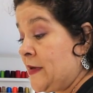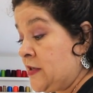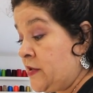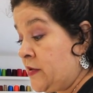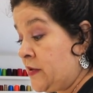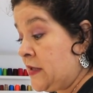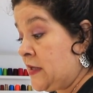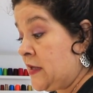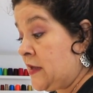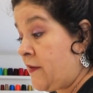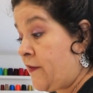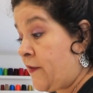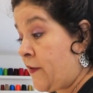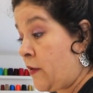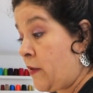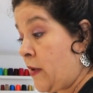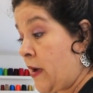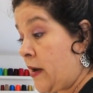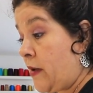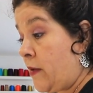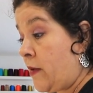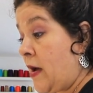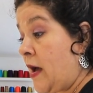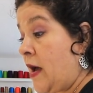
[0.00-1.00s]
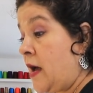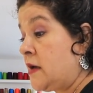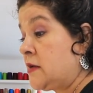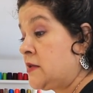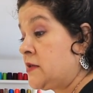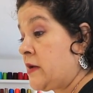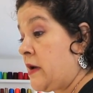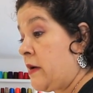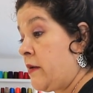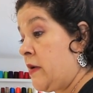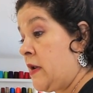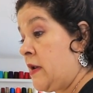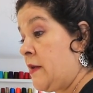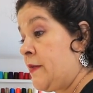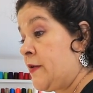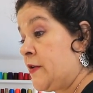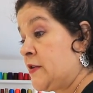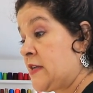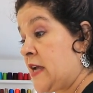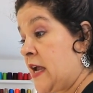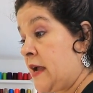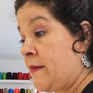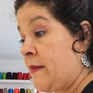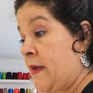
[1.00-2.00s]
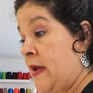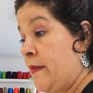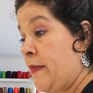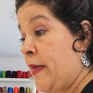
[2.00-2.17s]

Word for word: doing this for quite a while, so I wanna protect my